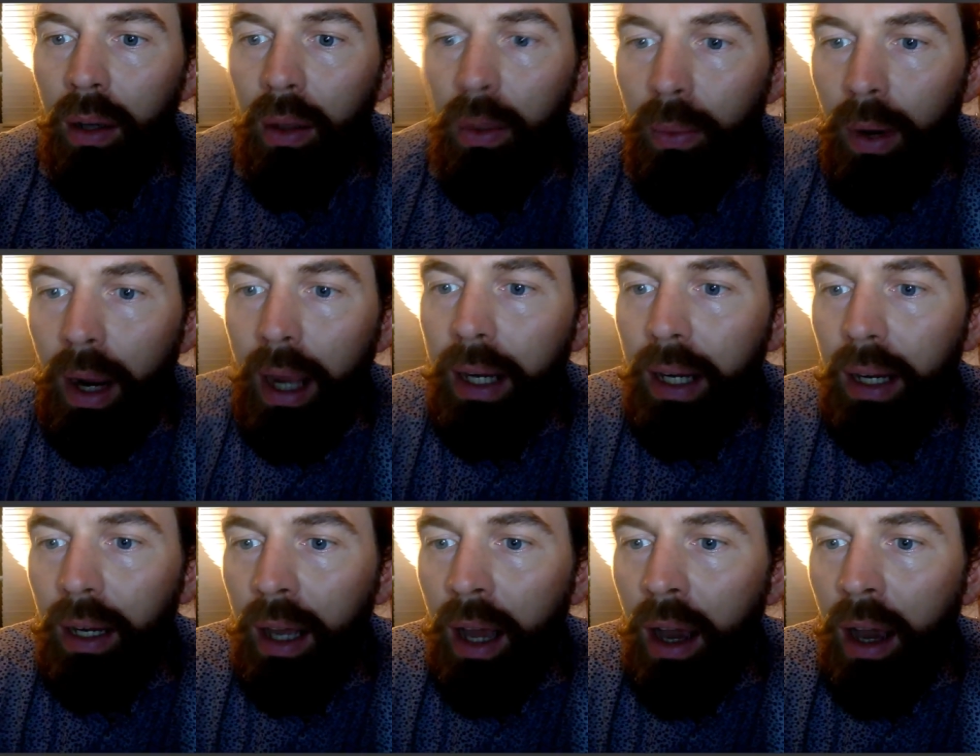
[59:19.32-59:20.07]

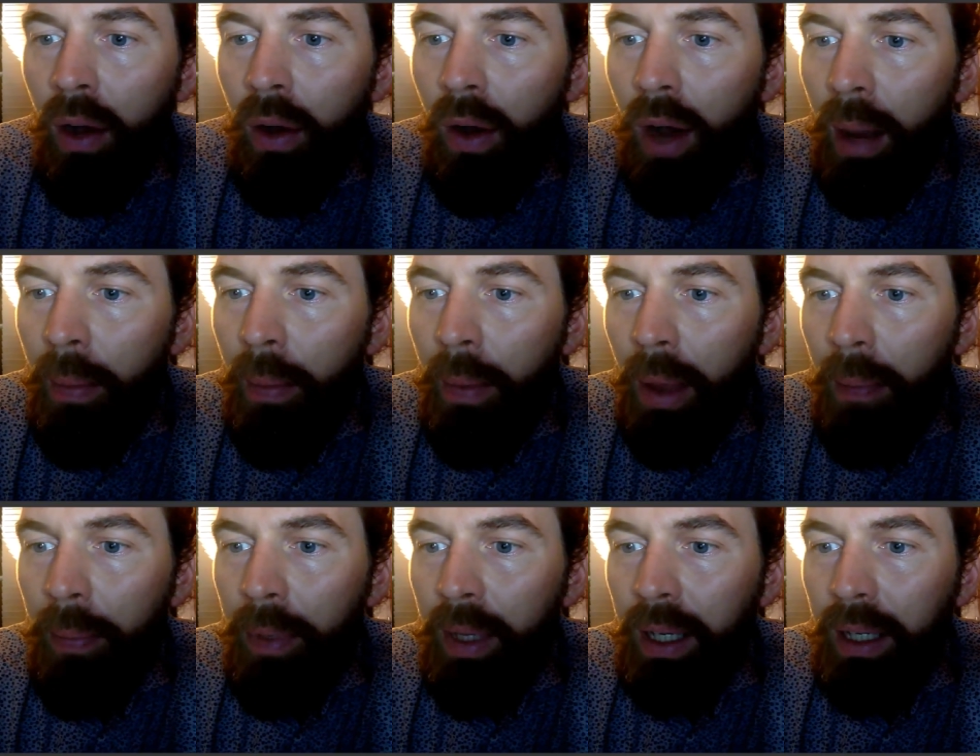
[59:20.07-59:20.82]
Right now, I'm
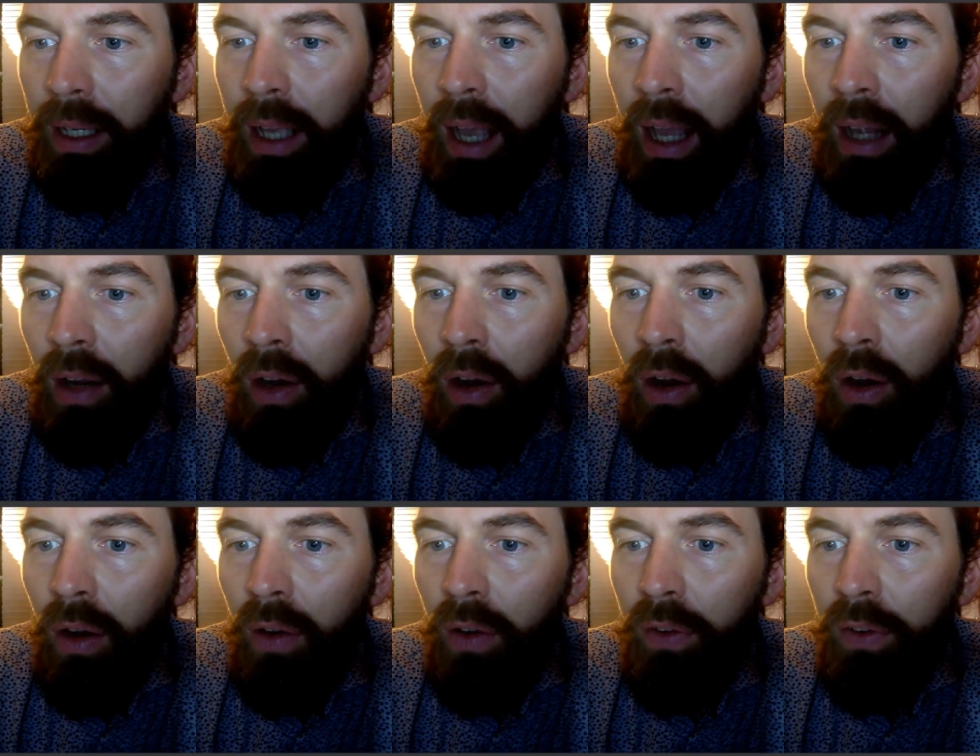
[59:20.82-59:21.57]
happy again,
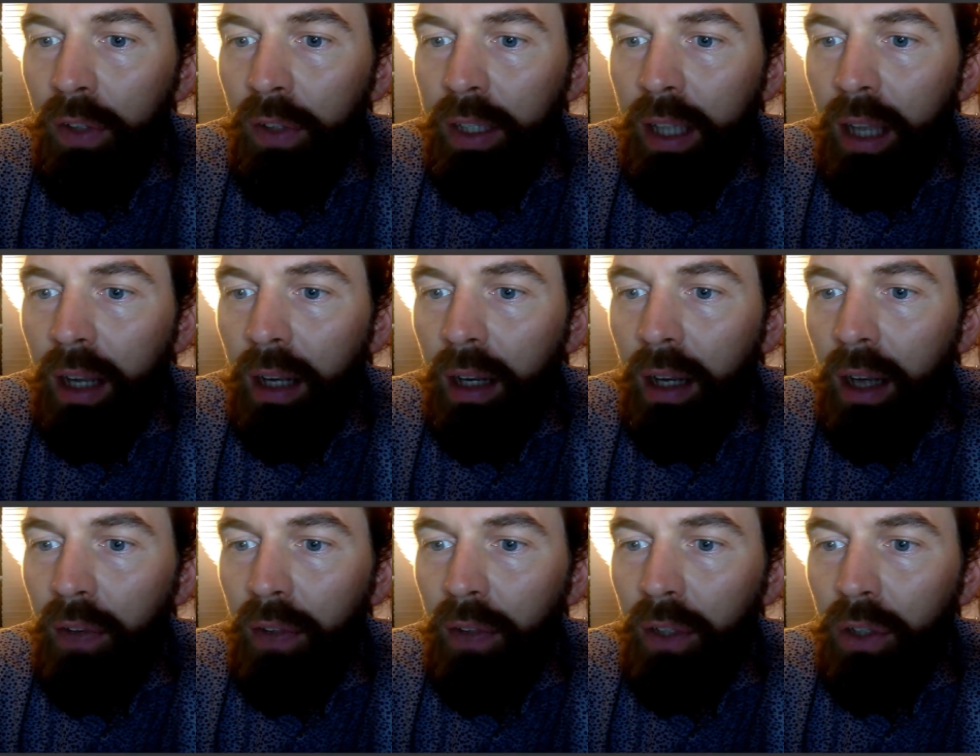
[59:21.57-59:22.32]
all of a
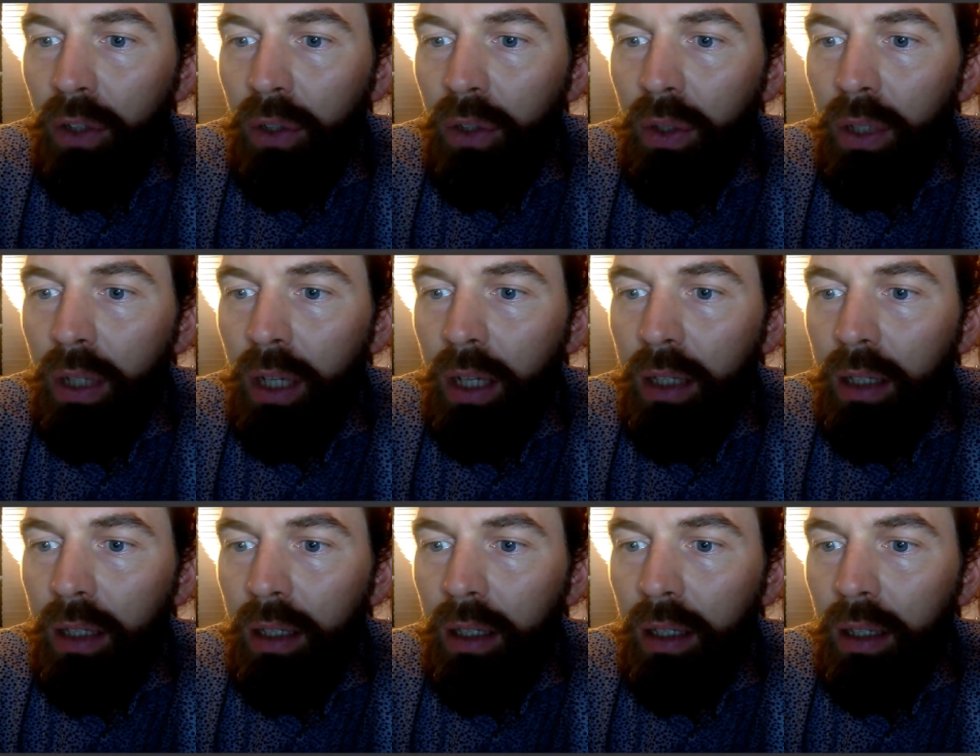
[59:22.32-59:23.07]
sudden, after 2
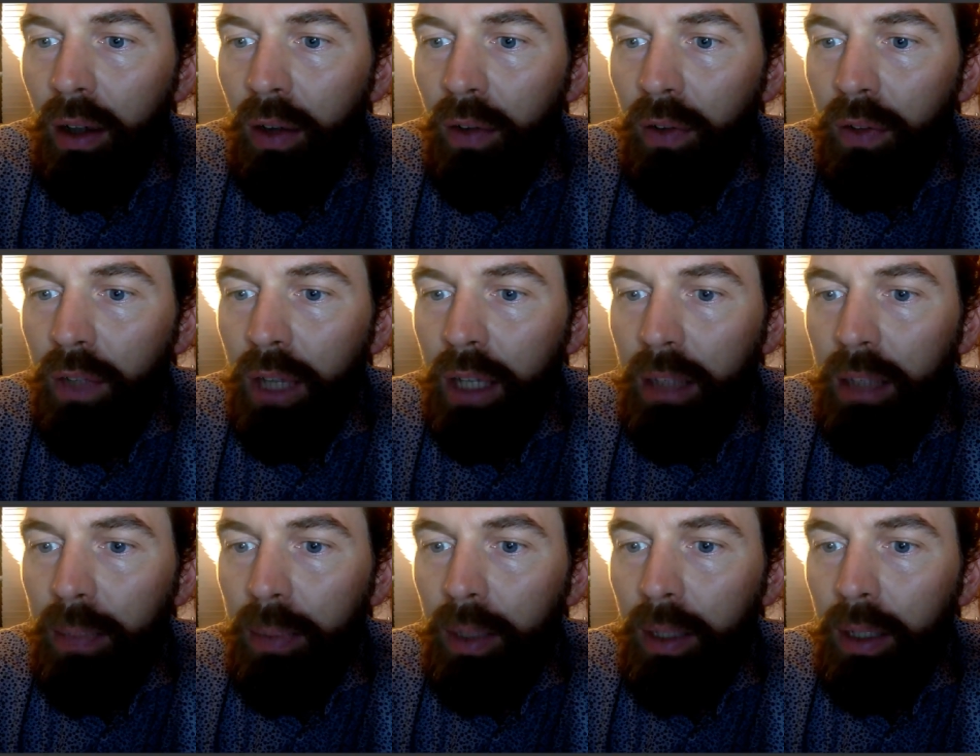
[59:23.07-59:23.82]
years of
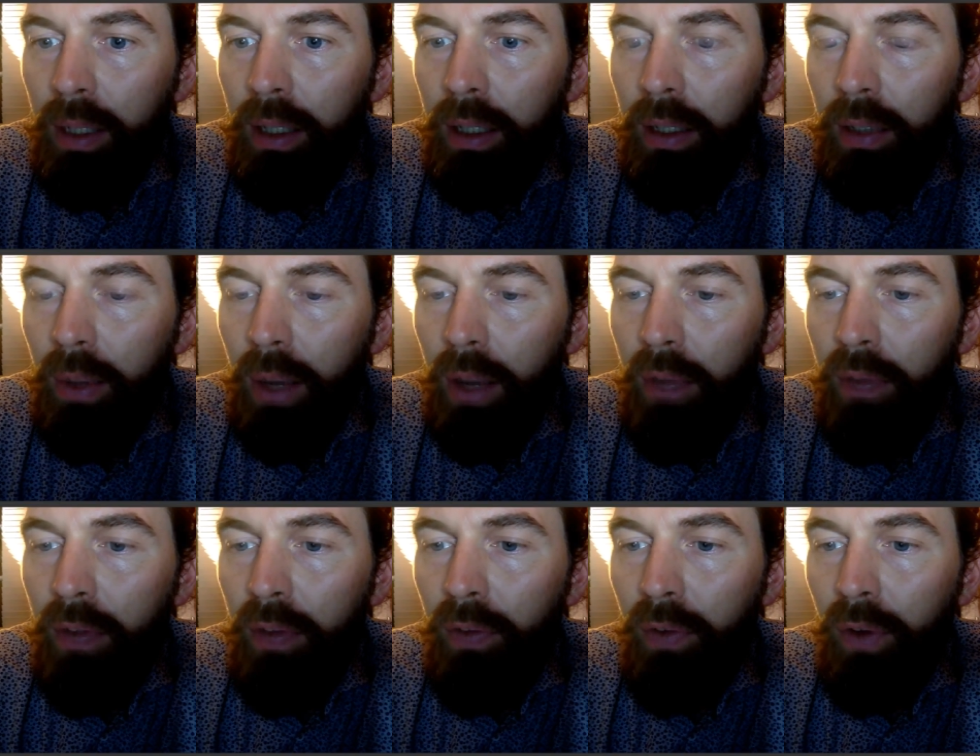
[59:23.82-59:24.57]
desperately
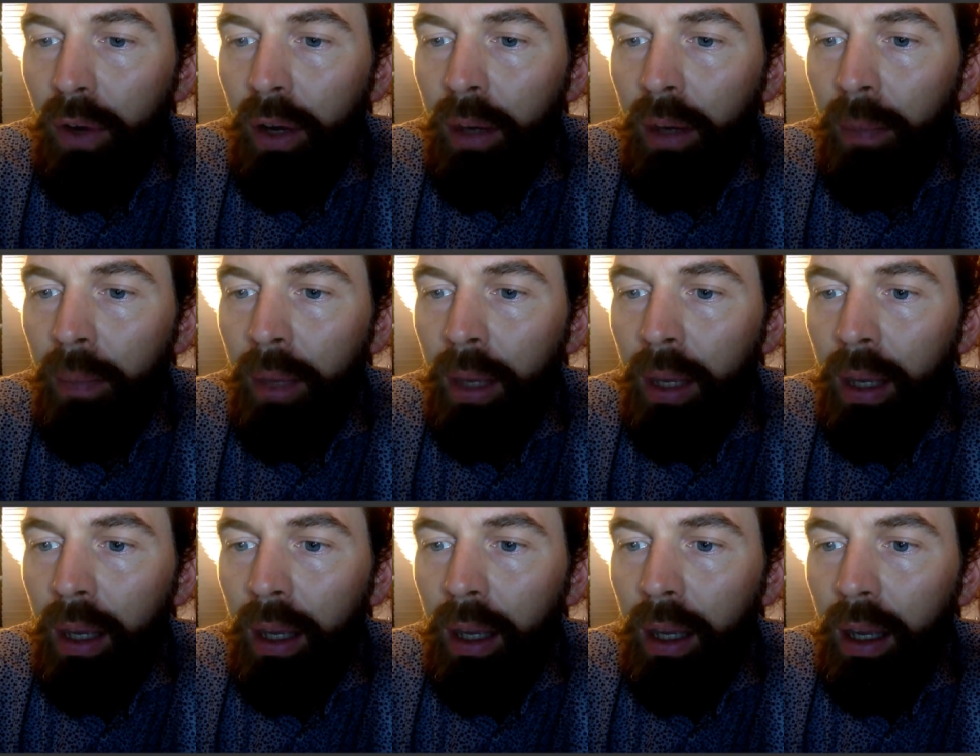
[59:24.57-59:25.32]
craving for him.
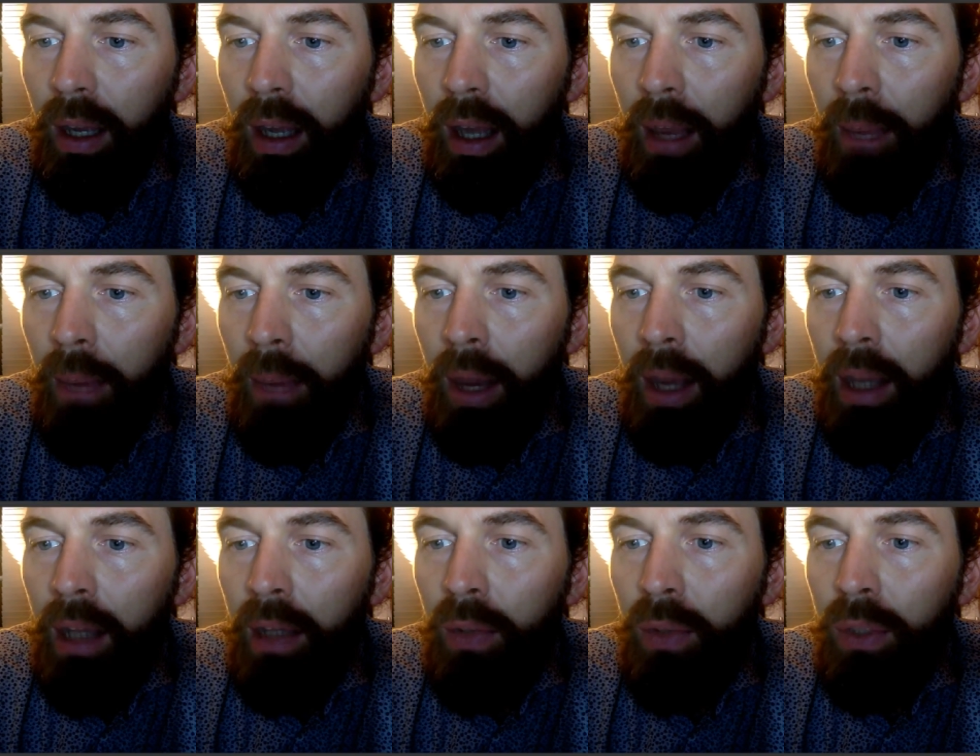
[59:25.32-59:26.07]
Am
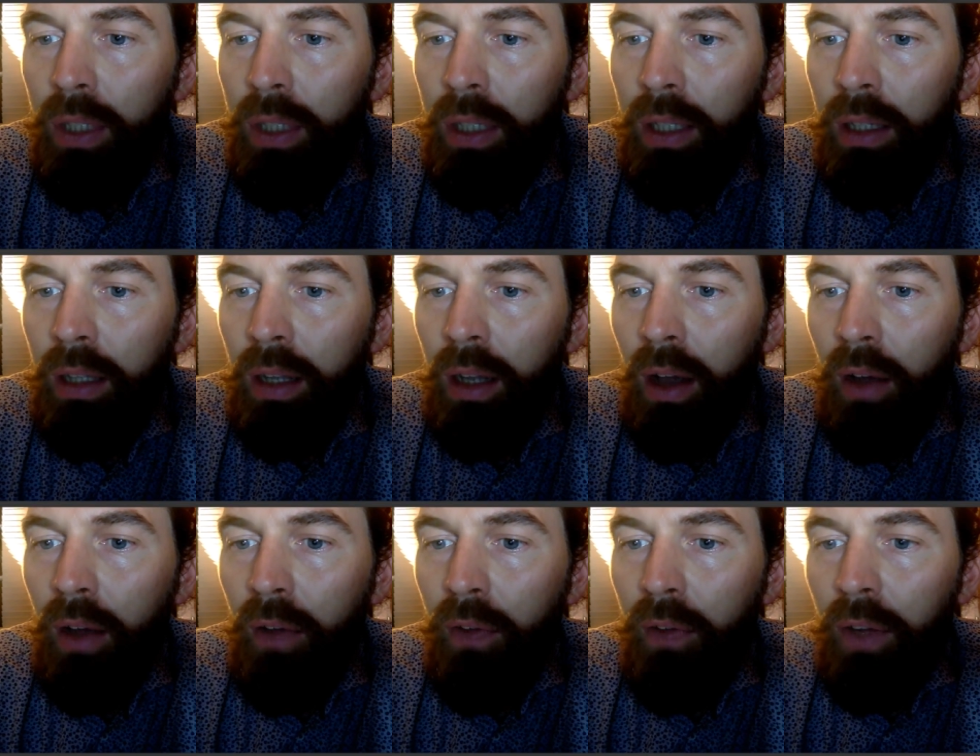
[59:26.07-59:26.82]
I losing the
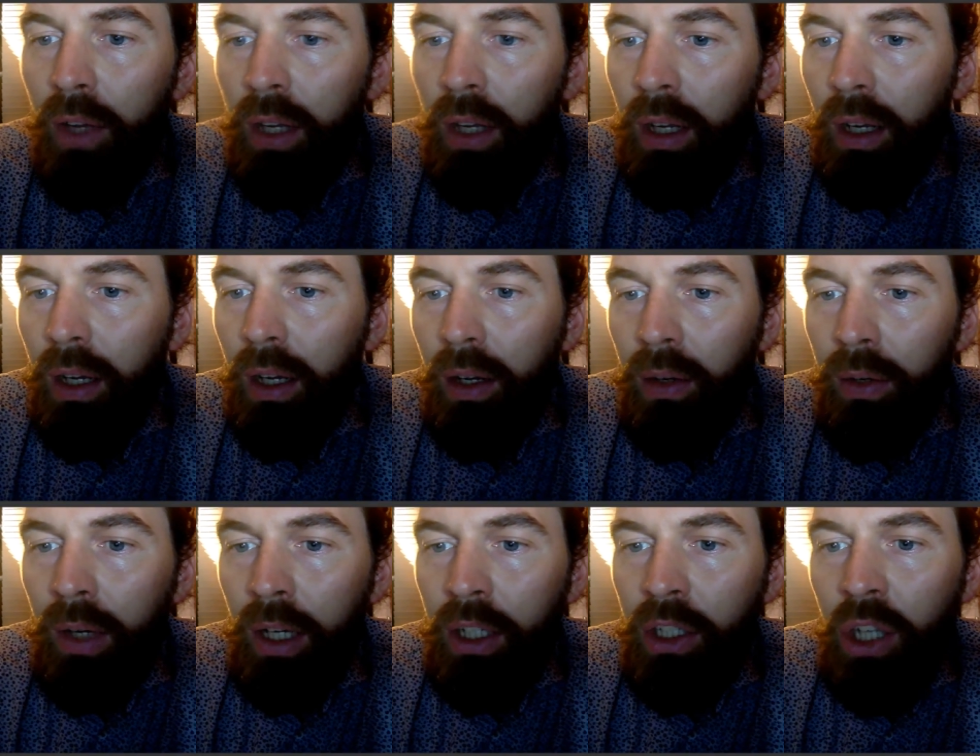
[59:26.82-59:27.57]
love?
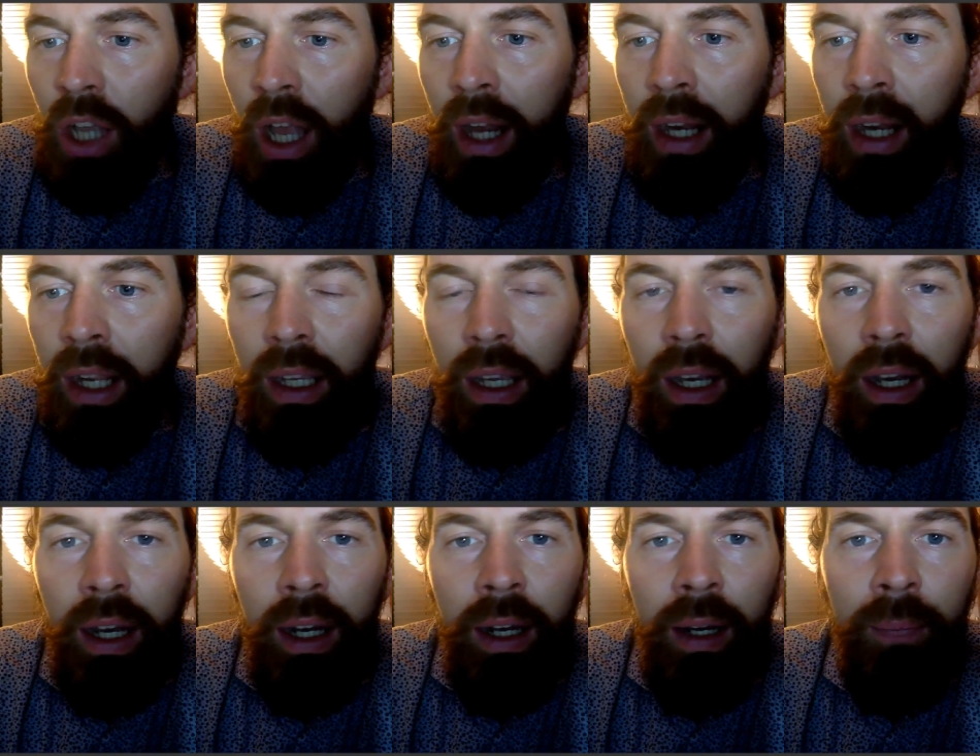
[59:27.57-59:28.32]

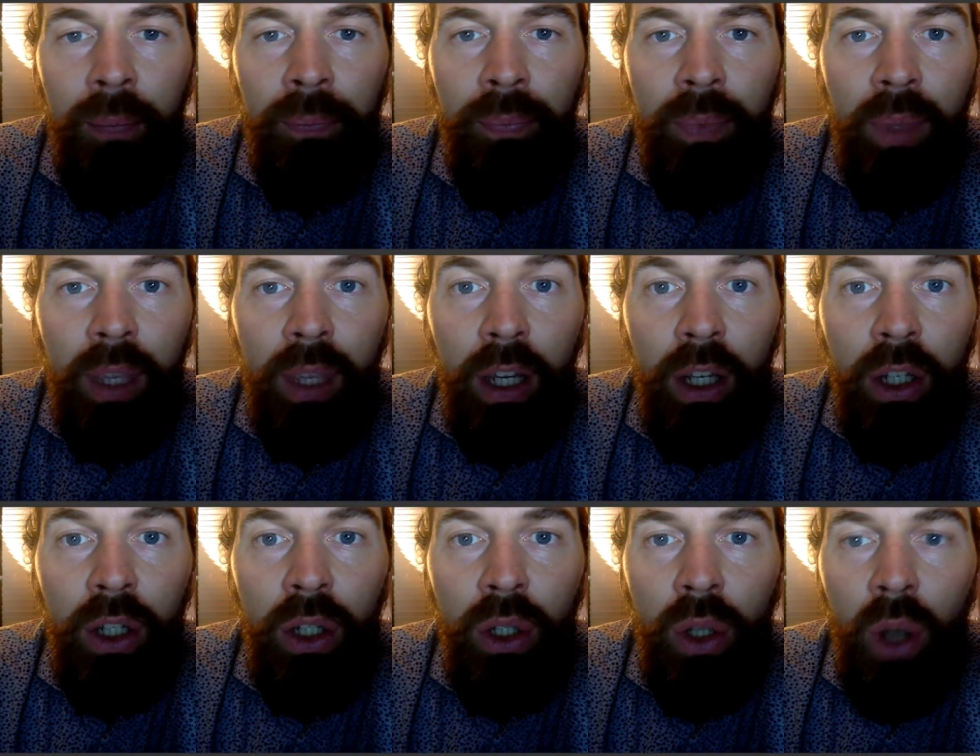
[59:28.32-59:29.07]
Ranjani,
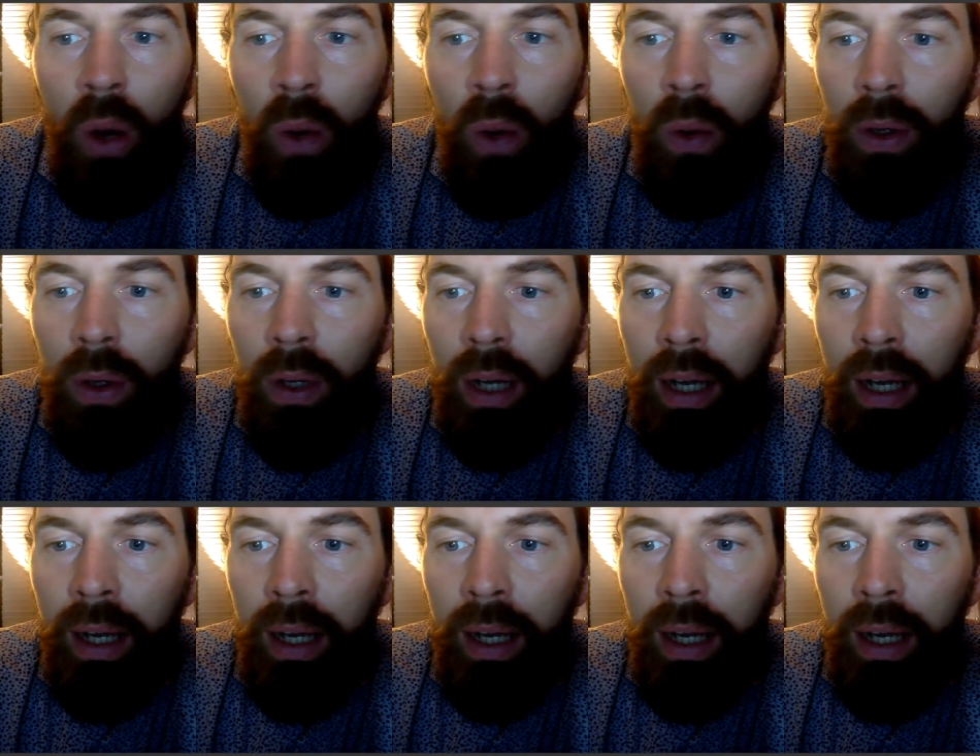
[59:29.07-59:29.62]
no.